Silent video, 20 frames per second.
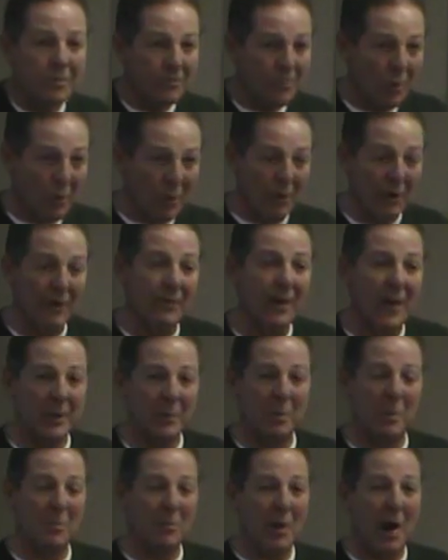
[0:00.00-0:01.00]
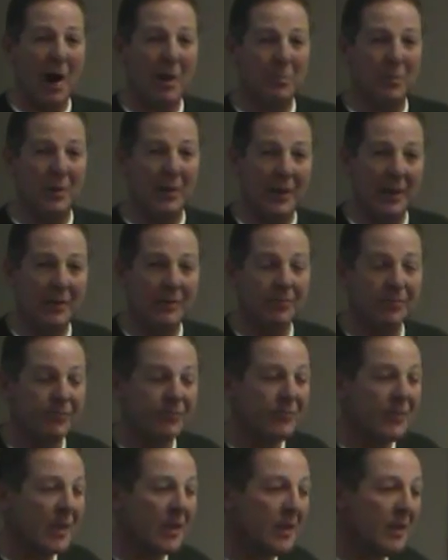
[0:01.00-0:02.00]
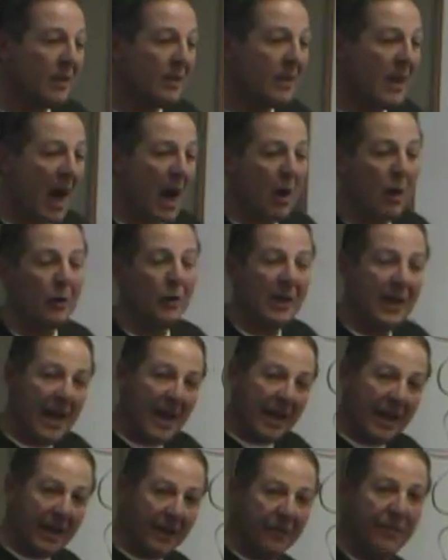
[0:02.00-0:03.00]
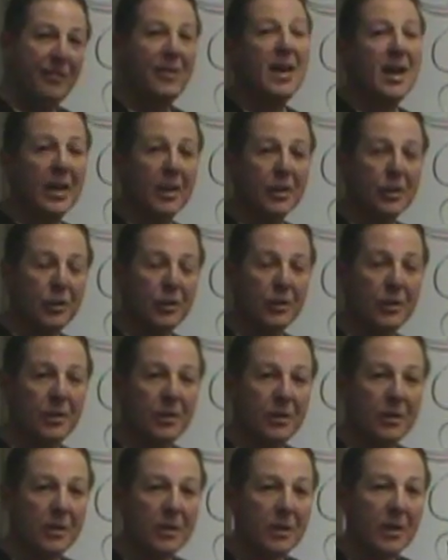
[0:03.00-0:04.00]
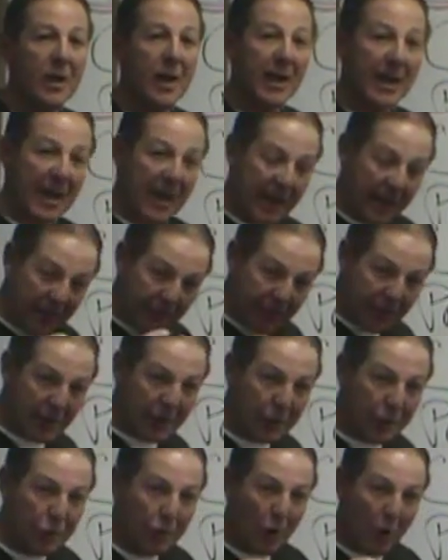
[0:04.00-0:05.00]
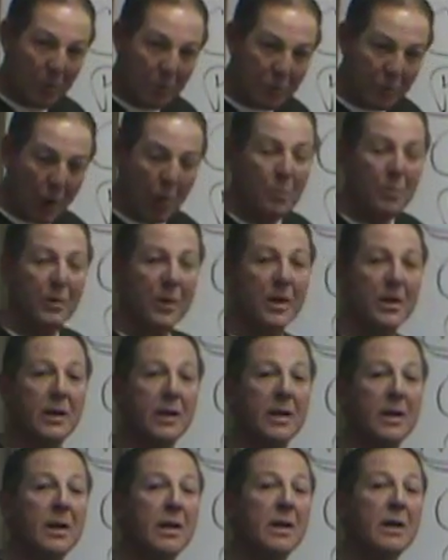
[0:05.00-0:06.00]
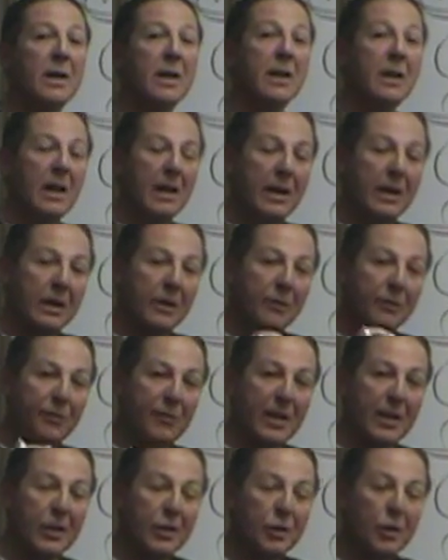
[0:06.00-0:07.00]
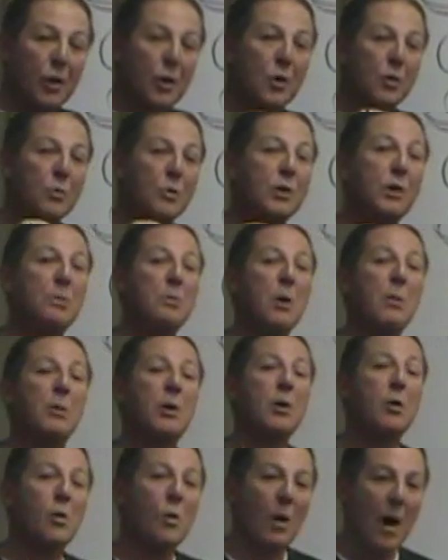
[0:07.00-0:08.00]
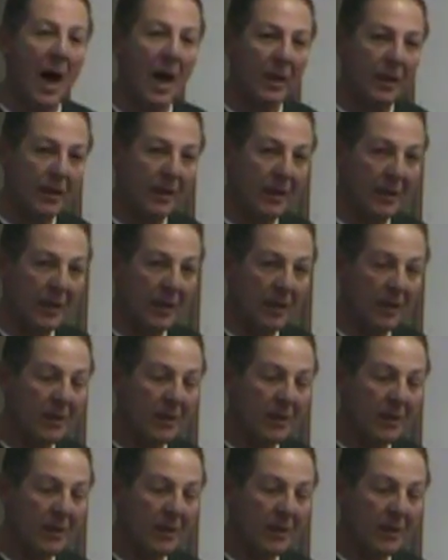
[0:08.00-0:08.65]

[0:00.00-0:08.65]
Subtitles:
or an investment property, not only getting it finished and getting it finished appropriately and getting it finished with the appropriate quality,